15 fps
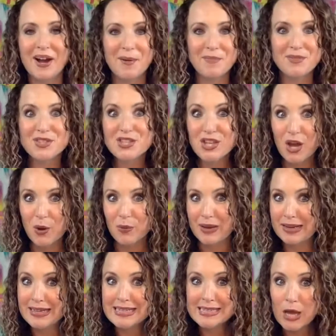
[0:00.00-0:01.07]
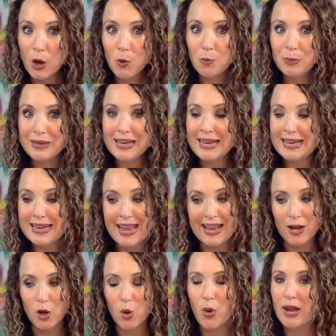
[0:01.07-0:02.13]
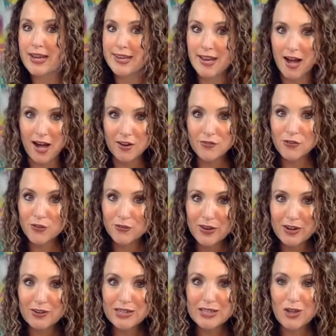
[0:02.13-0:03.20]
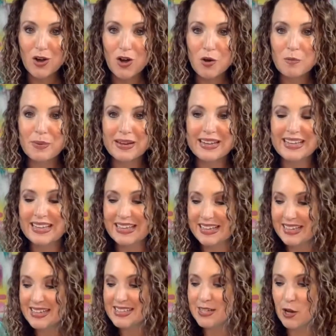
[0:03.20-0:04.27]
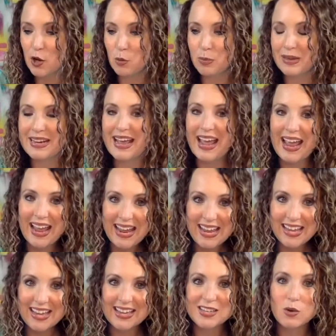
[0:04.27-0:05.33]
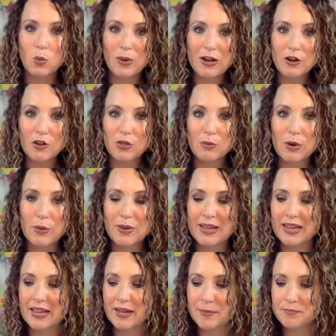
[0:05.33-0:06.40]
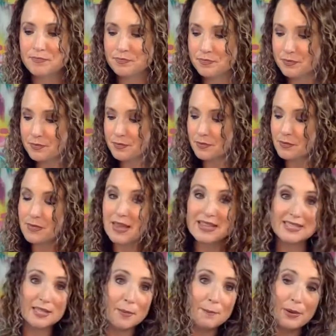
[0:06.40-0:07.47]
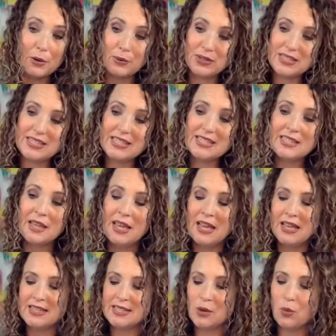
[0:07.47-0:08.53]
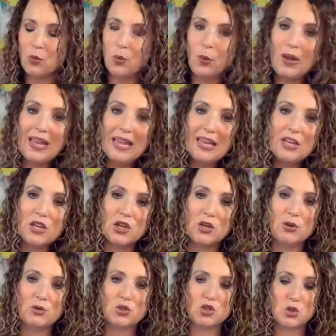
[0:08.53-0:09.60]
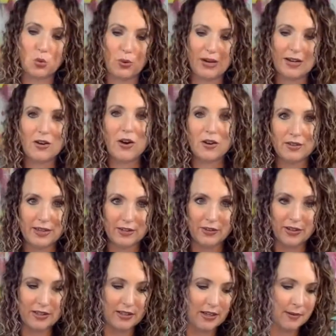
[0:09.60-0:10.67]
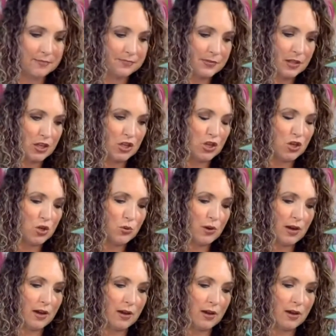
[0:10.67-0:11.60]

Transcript: So it is open now, not for very long, but it is open. And we are throwing in some bonuses. So when you join our lettering club, you